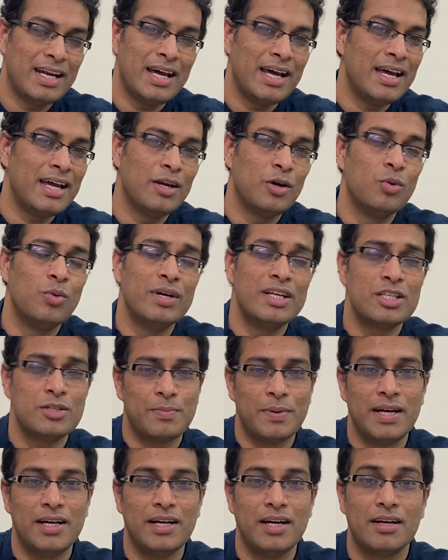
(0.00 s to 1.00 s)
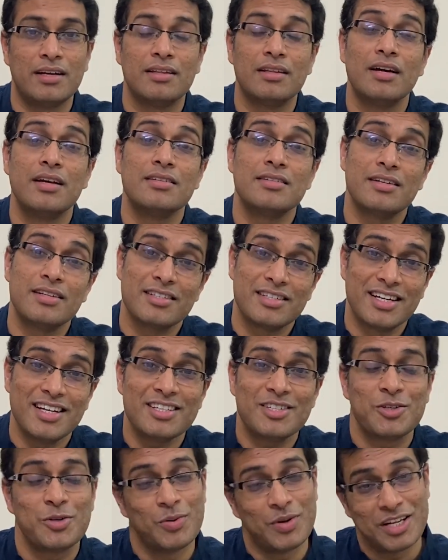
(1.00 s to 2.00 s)
I go and spend it? The answer is
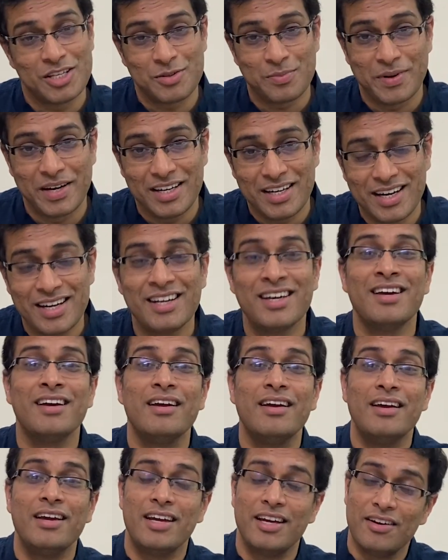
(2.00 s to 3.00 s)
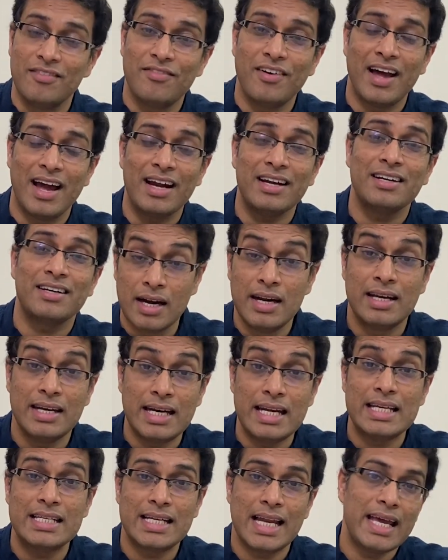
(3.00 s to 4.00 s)
yes, you can spend it. In fact,
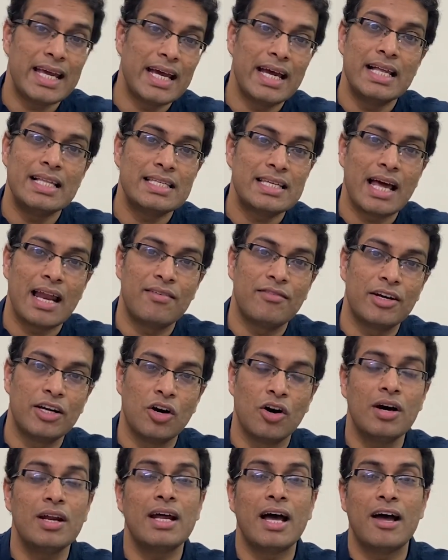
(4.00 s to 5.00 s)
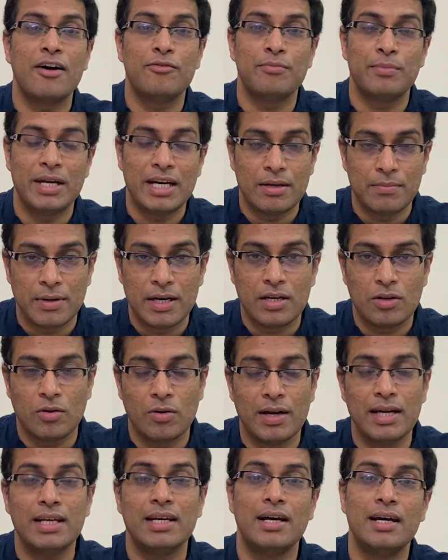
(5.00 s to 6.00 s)
countries like El Salvador have made
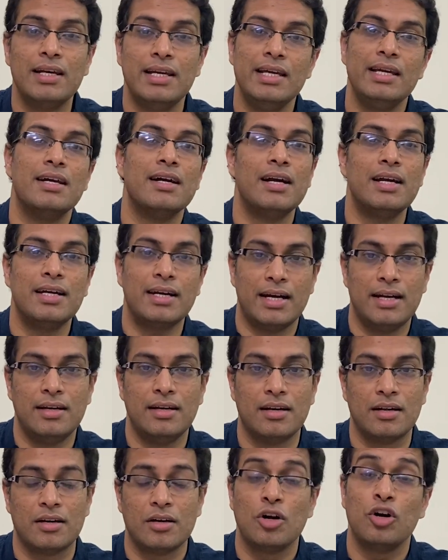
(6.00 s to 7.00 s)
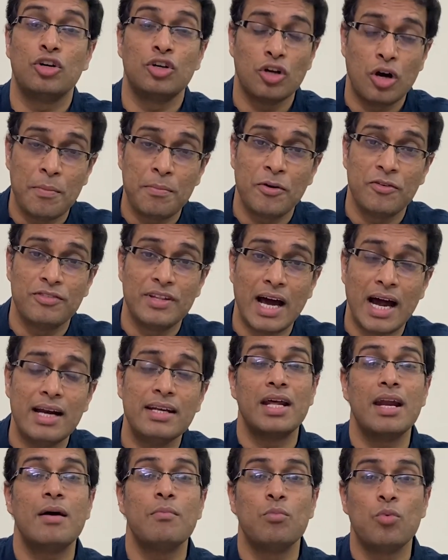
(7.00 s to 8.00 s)
Bitcoin a legal tender. On top of that,
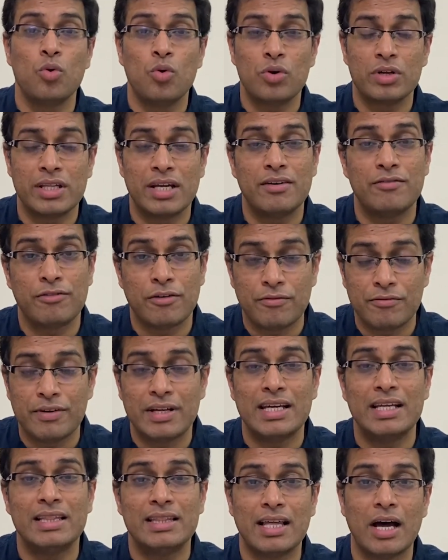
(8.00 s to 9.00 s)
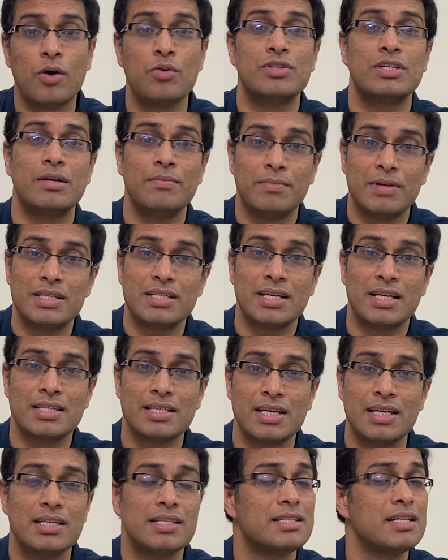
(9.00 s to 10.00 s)
there are more than 15,000
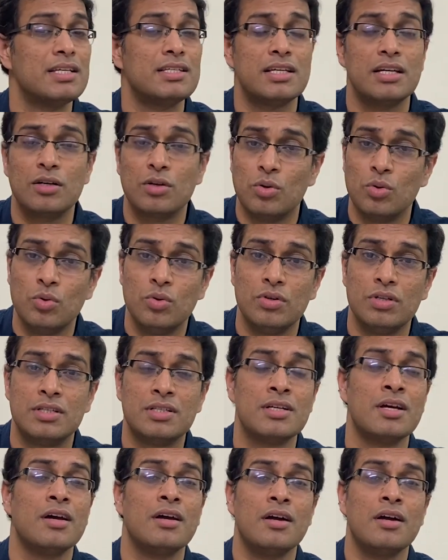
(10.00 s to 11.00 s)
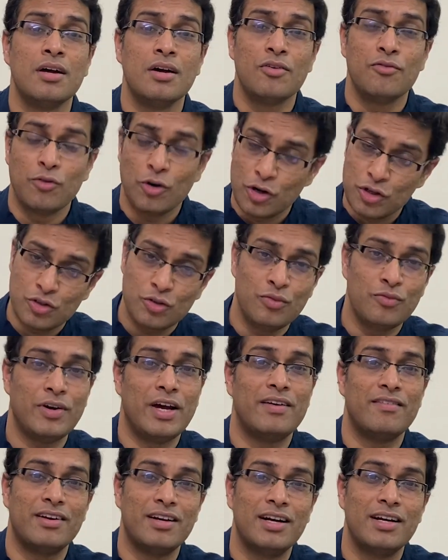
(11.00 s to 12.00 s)
businesses. This includes Fortune
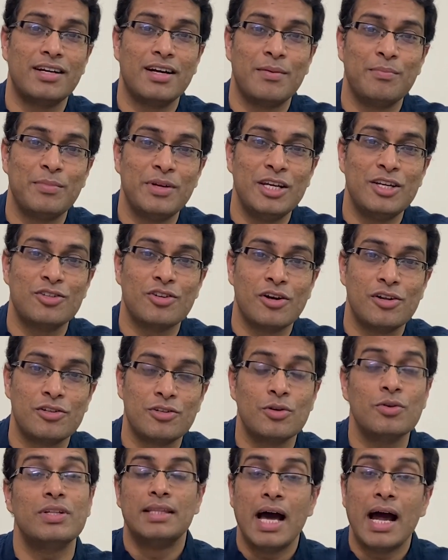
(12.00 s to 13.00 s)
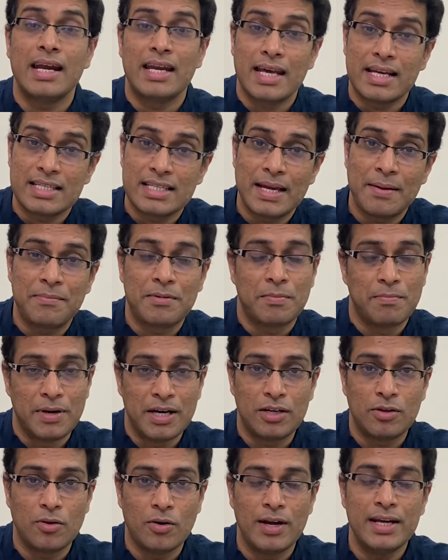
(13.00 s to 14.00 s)
500 companies also that accept
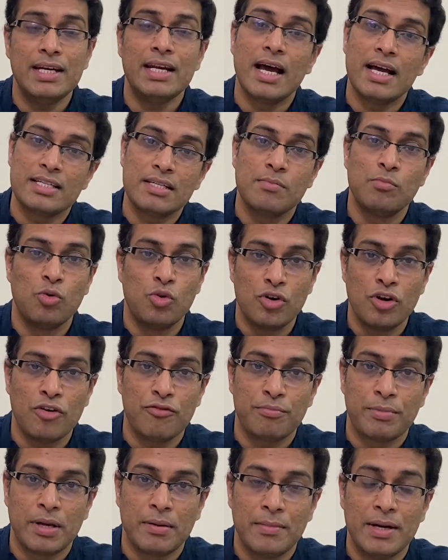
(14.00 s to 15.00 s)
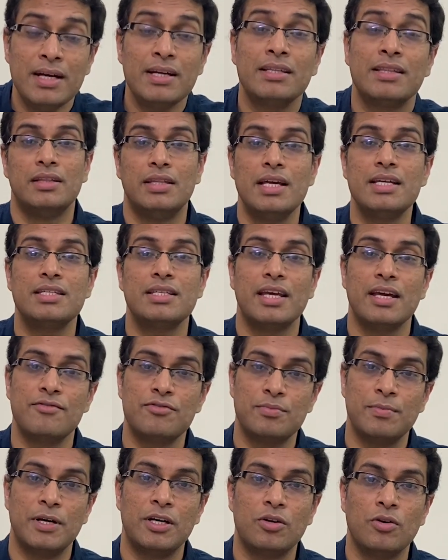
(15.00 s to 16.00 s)
Bitcoin as a mode of payment. This gives
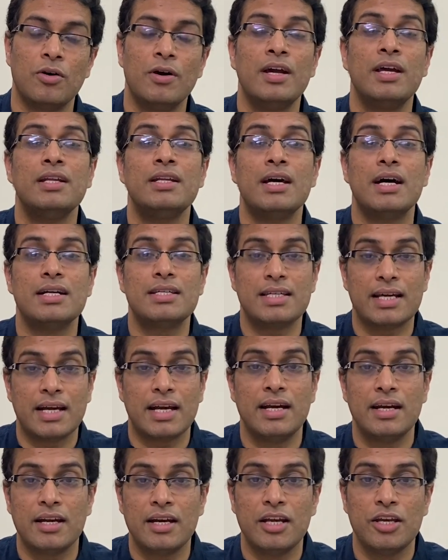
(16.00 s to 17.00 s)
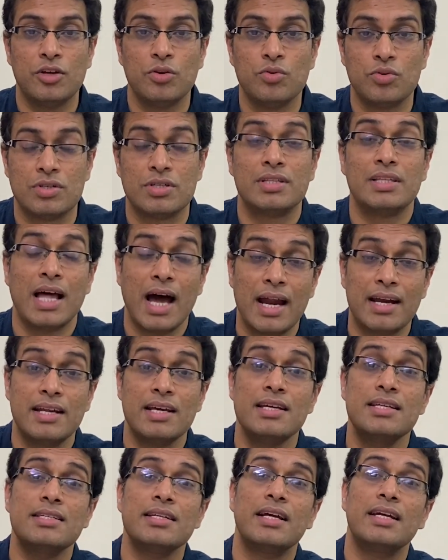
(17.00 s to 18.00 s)
Bitcoin a secondary use. That
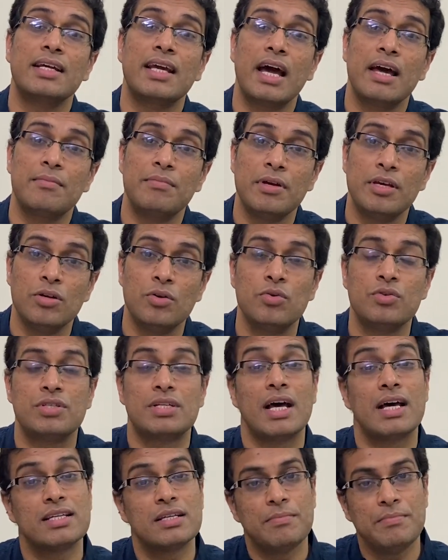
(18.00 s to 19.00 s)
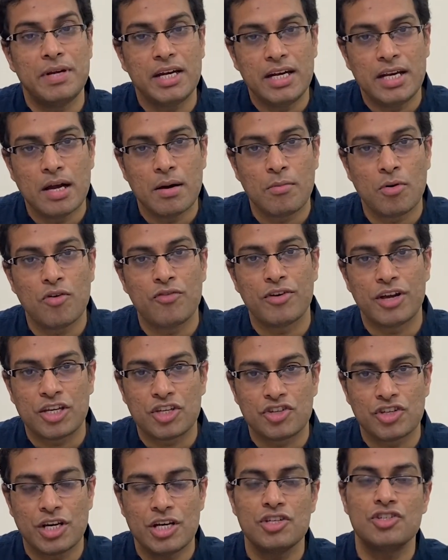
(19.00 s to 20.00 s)
is, it can be used as a medium of
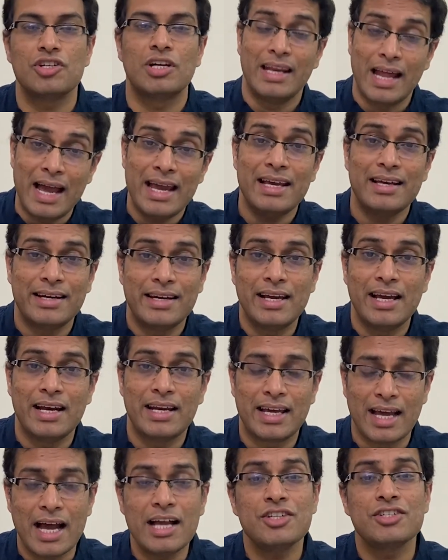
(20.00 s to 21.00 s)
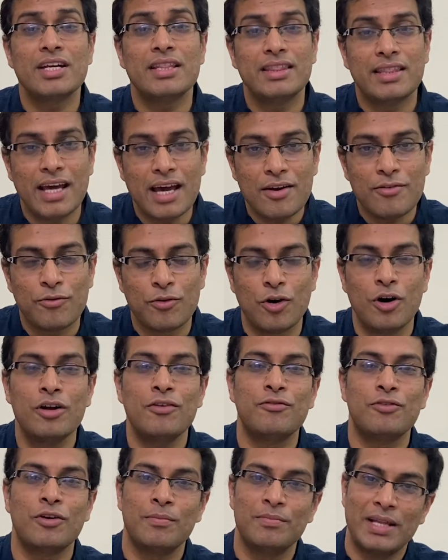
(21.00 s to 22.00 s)
exchange like real cash, and therefore,
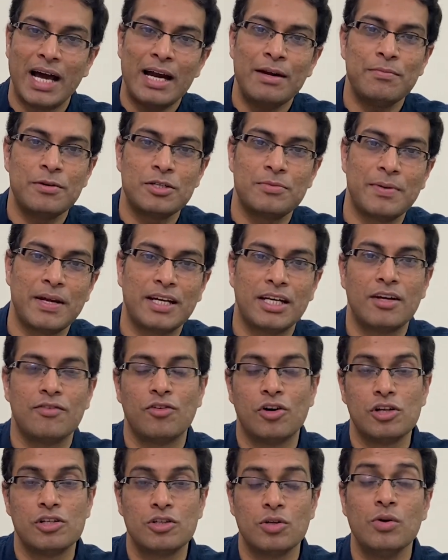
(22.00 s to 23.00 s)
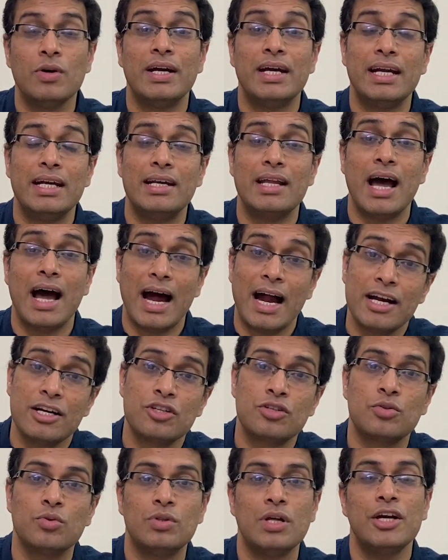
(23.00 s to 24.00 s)
from that perspective also, it adds
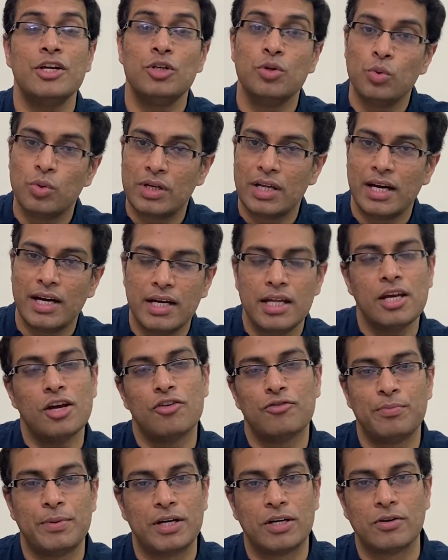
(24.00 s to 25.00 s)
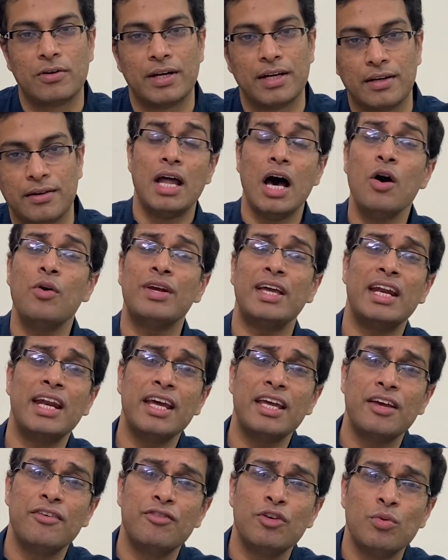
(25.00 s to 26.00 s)
to the utility of Bitcoin. Now, can I
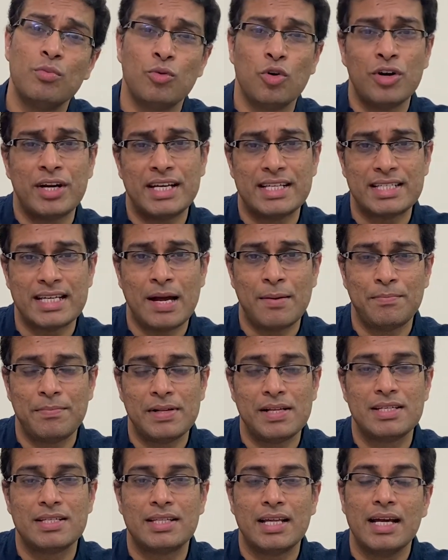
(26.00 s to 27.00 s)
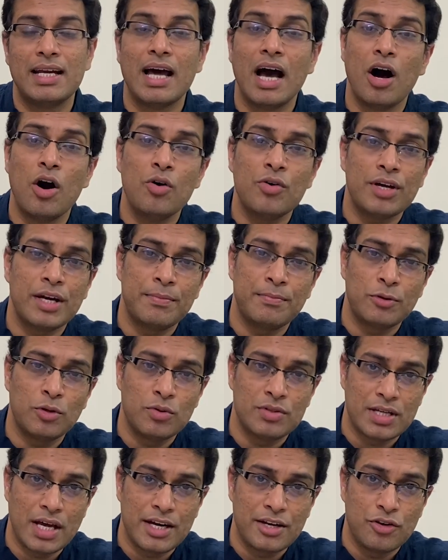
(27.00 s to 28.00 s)
give you more examples that how
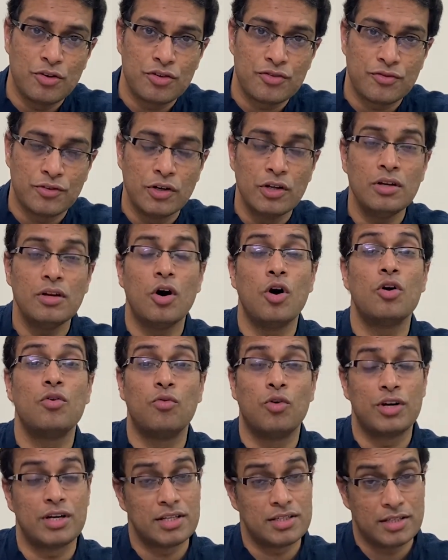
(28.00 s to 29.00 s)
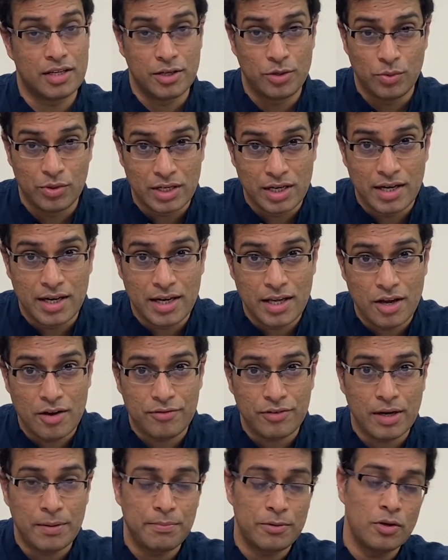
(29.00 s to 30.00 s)
cryptos are useful or what is the utility of
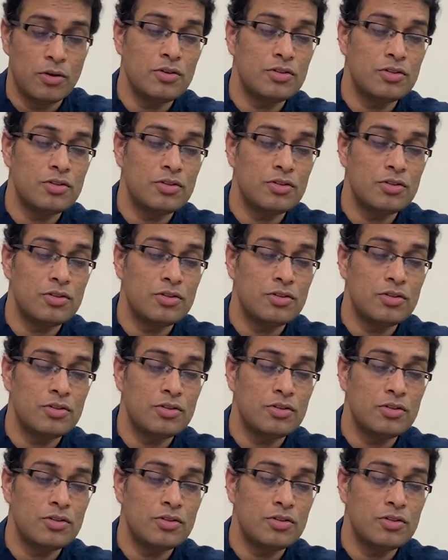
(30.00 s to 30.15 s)
crypto?